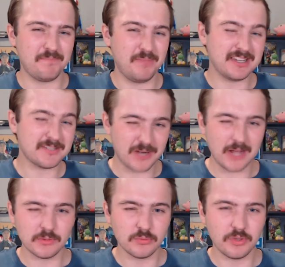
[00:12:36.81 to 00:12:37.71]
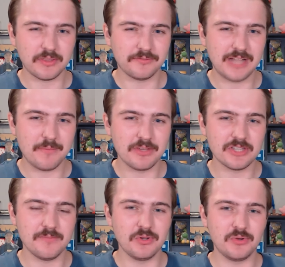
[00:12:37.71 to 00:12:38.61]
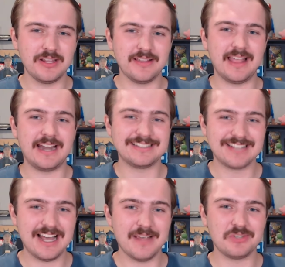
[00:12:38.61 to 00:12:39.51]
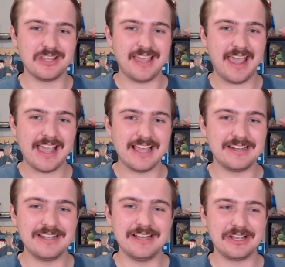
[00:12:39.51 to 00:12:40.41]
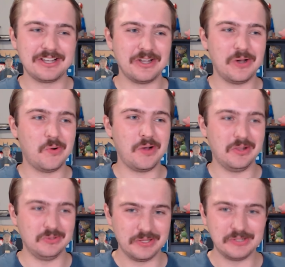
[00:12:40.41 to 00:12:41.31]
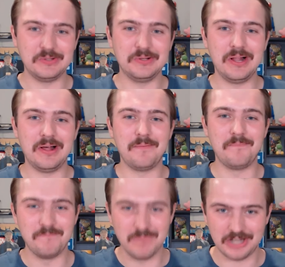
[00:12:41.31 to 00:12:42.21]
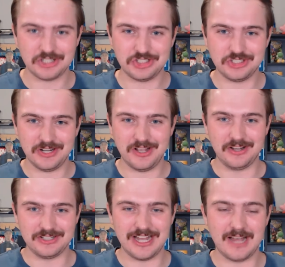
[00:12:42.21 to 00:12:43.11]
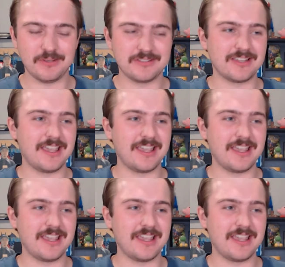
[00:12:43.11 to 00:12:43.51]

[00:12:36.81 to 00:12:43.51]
The biggest problem with Fly Me to the Moon is that at times it can go a little much on topics.